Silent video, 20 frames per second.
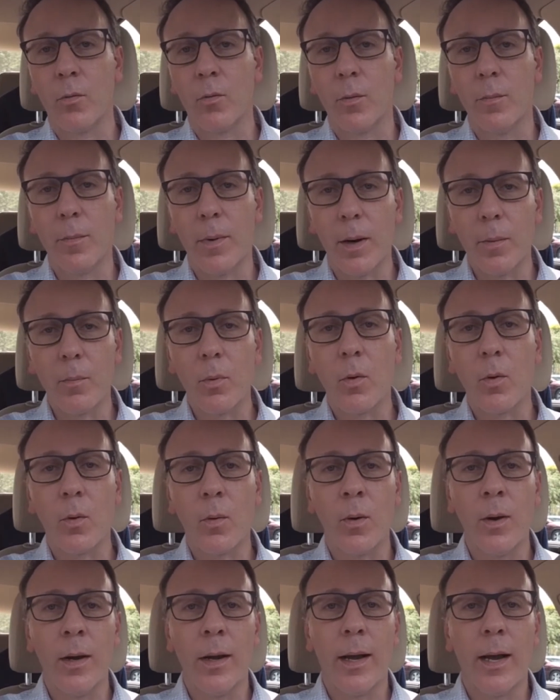
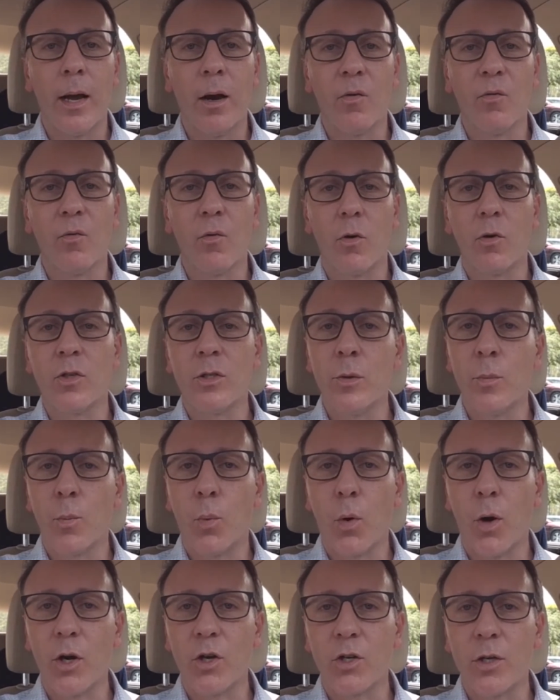Remember how first
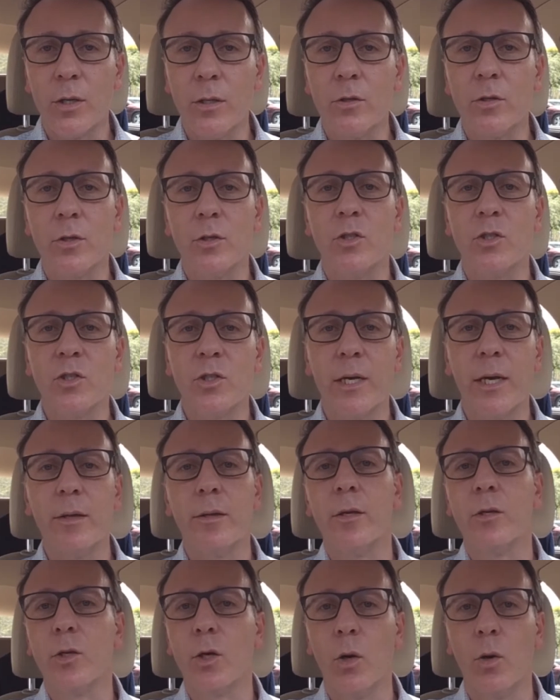impressions set
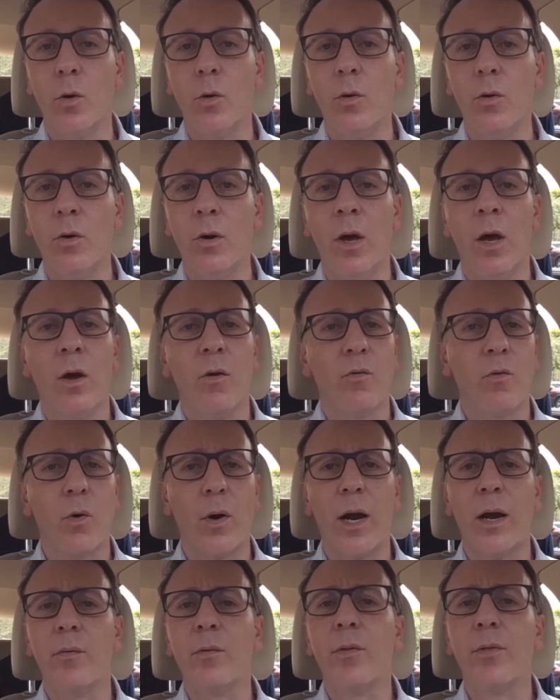the tone for
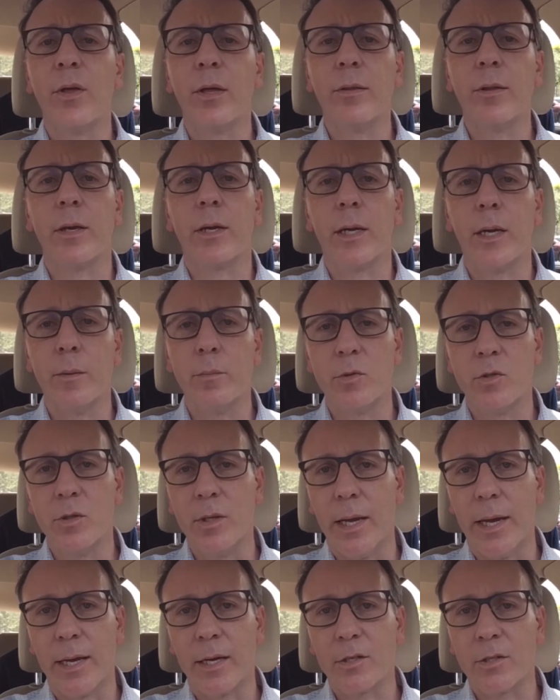everything that comes
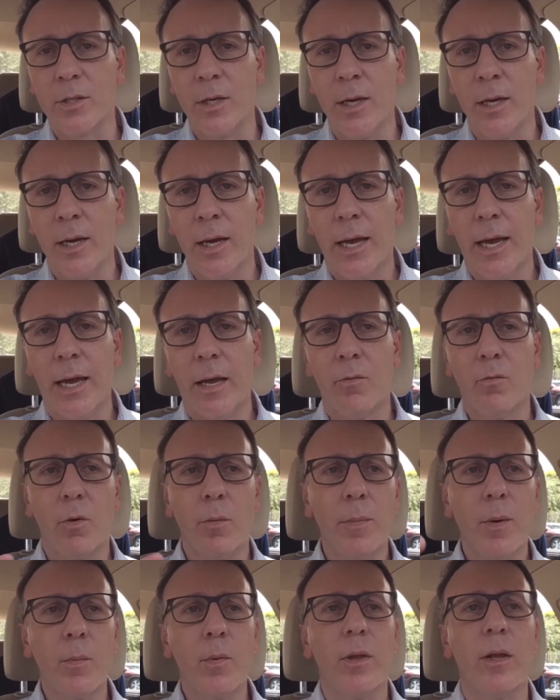next. And
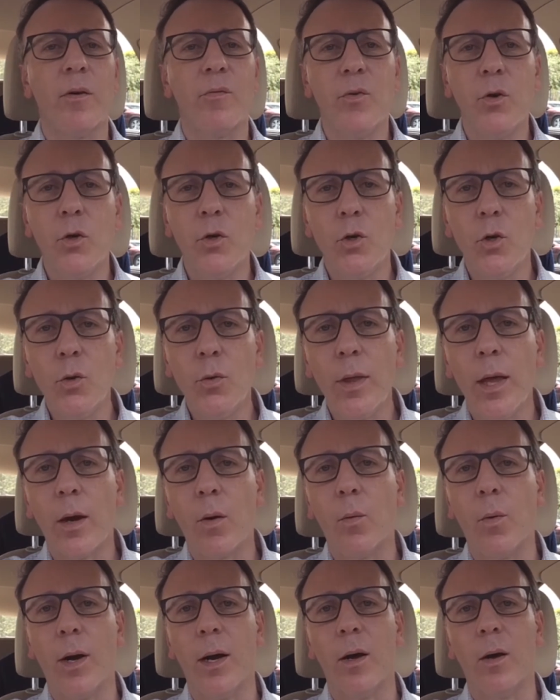remember that if you do that
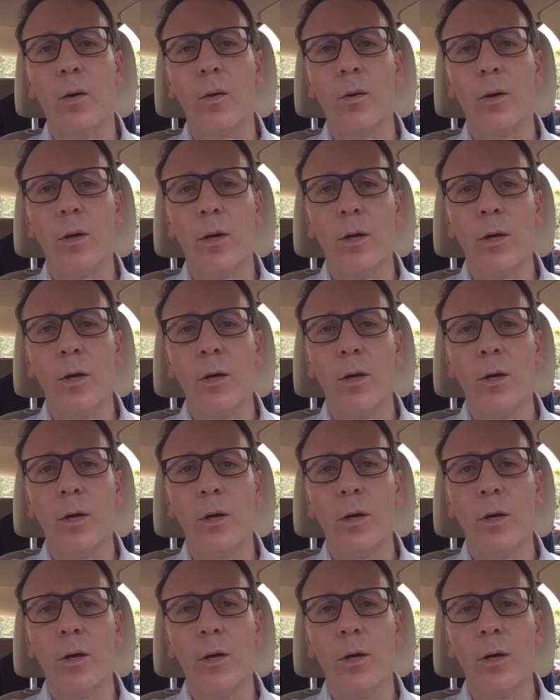well,